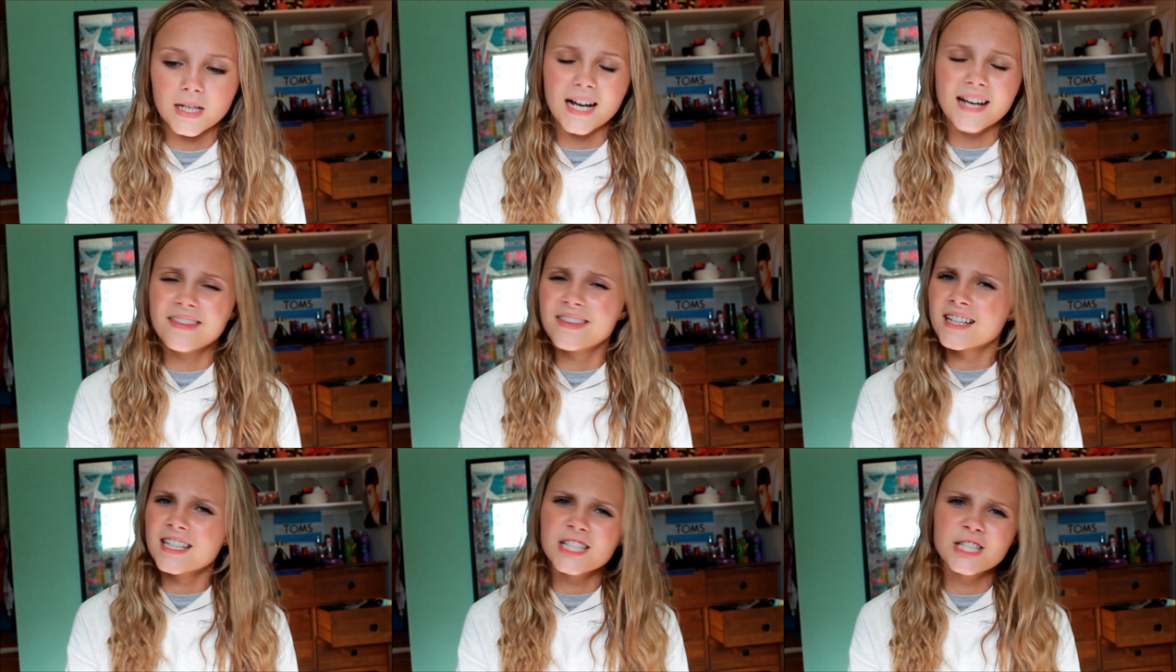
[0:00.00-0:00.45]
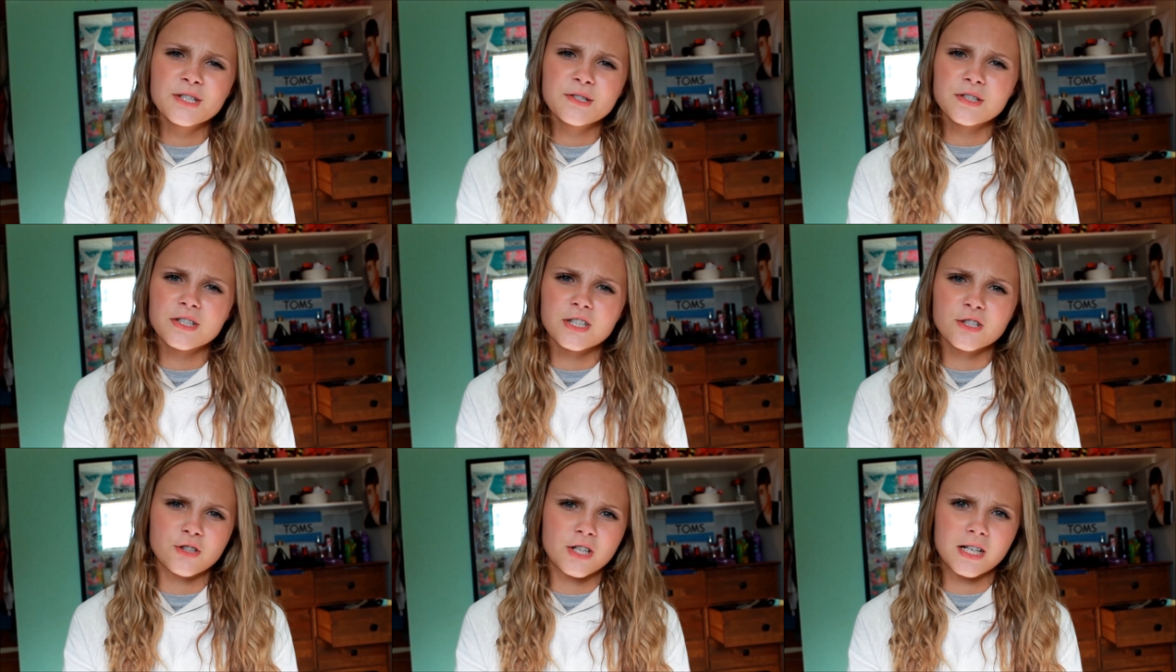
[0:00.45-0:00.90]
I think
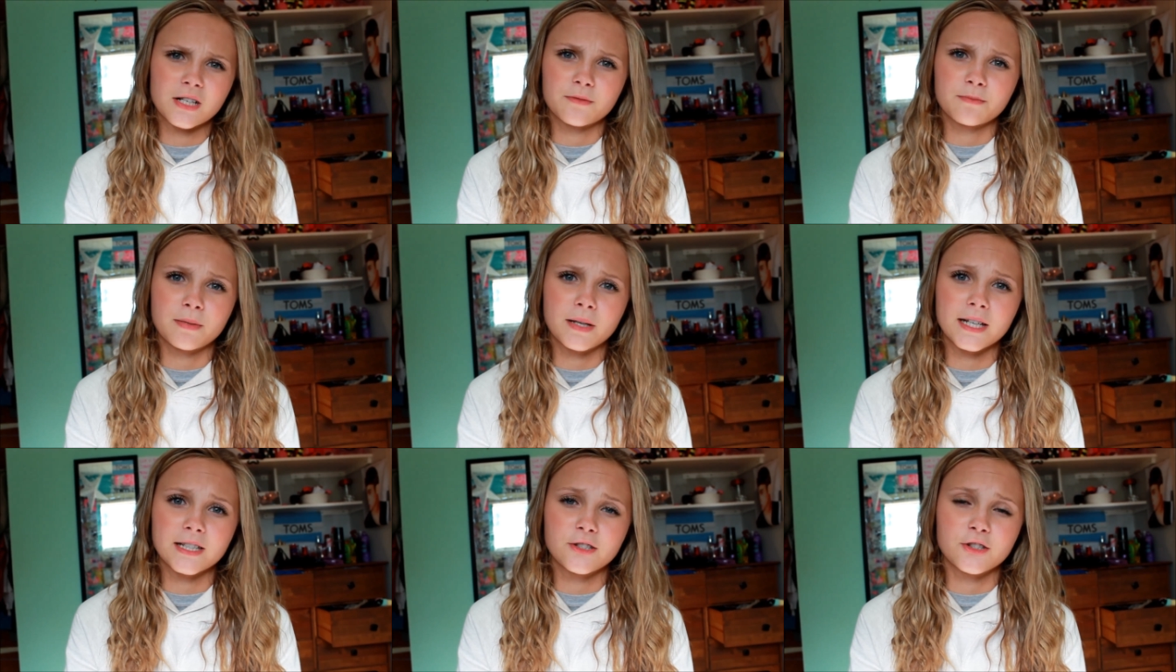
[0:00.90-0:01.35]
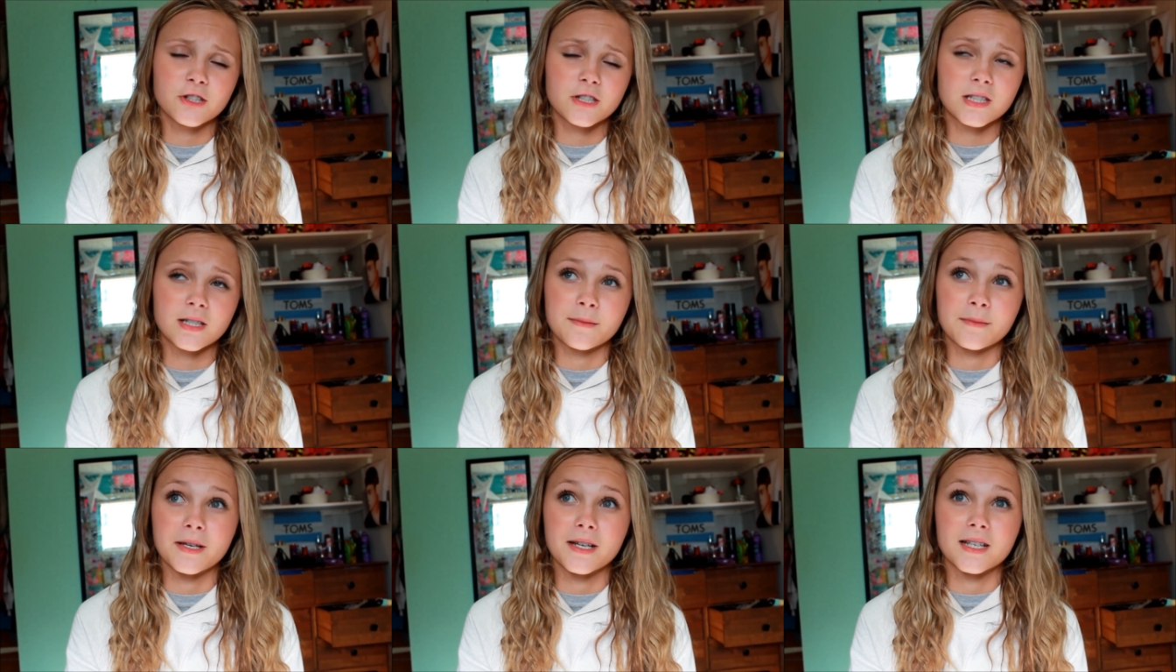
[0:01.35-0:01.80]
she's just trying to play
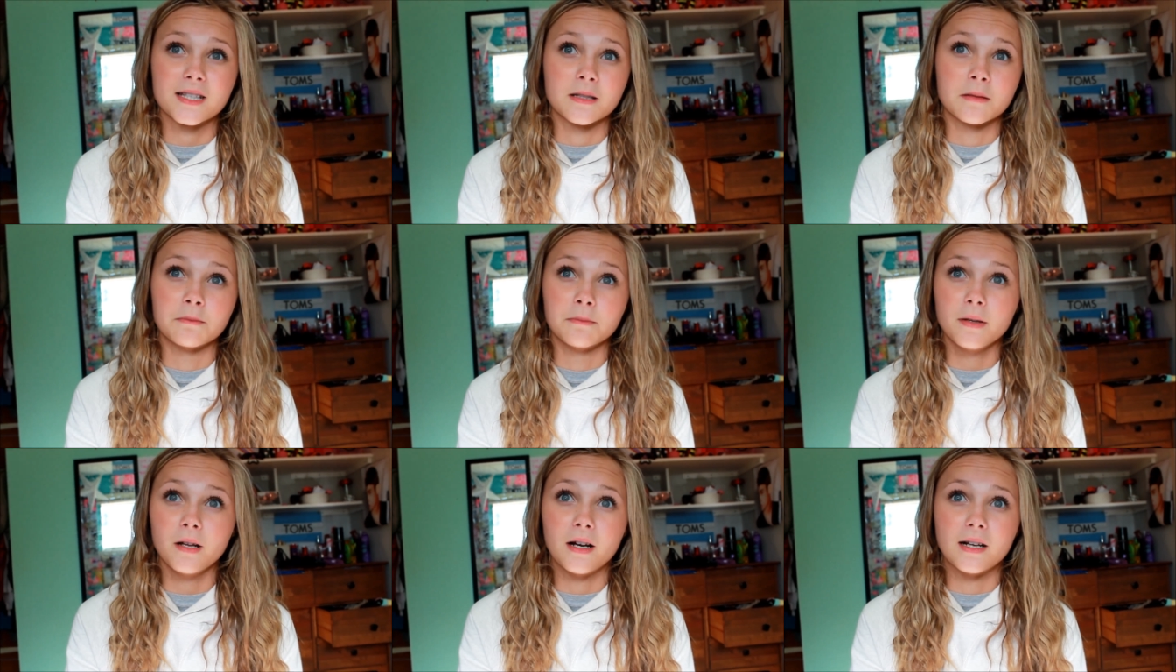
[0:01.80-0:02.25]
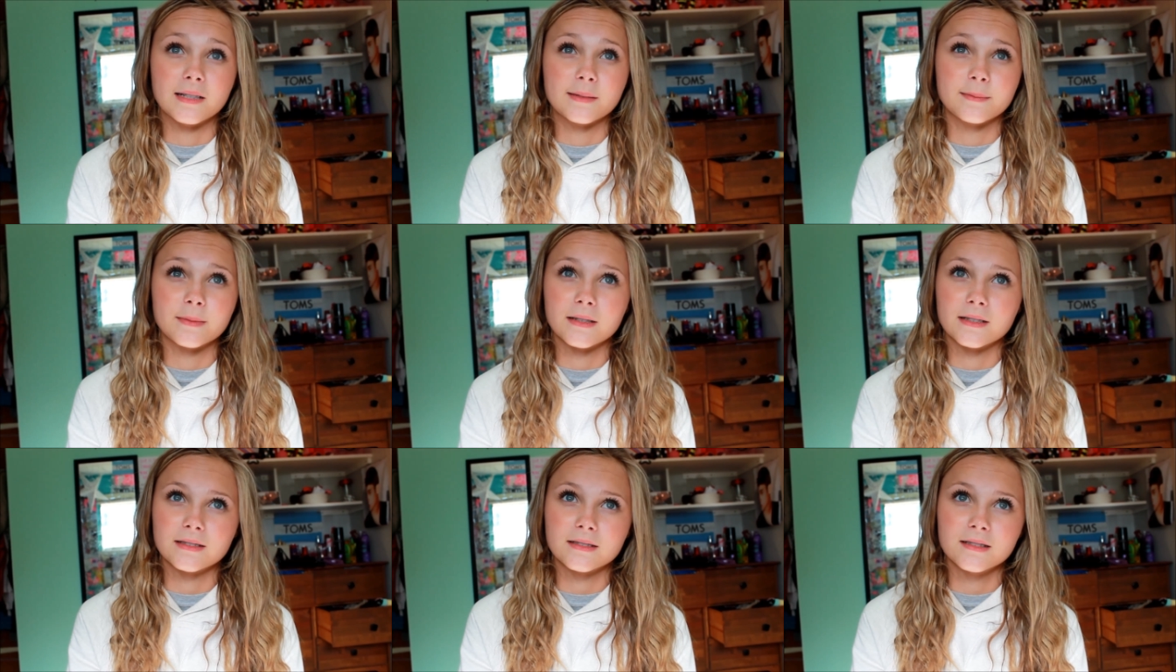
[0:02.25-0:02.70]
tricks on me because I'm blonde,
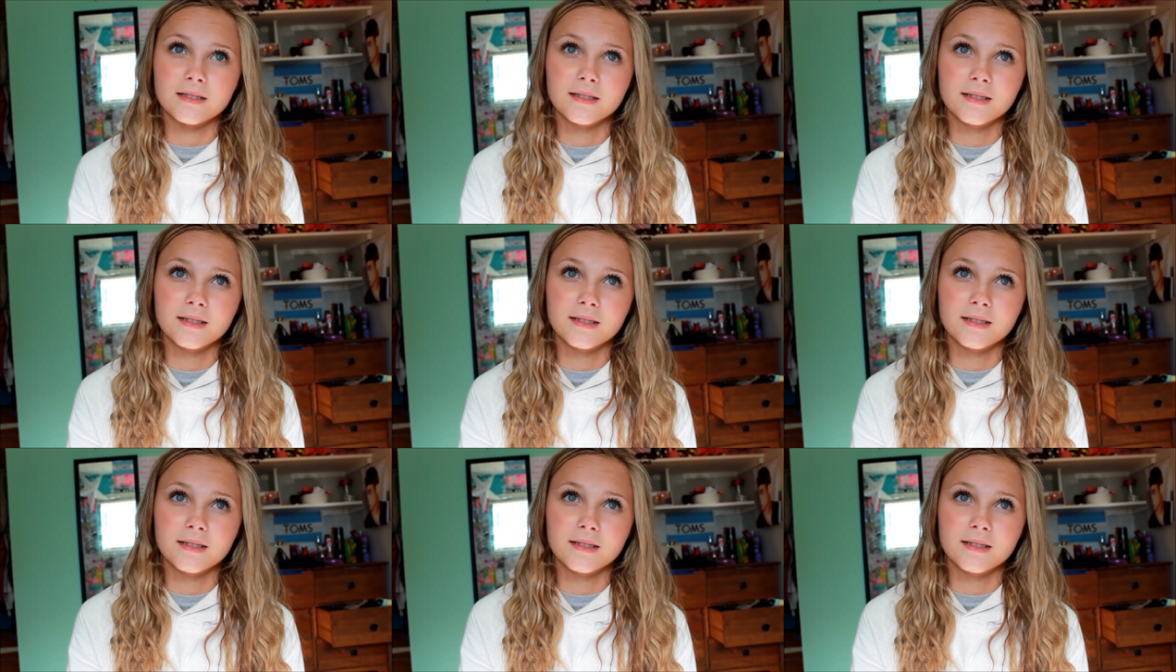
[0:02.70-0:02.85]
but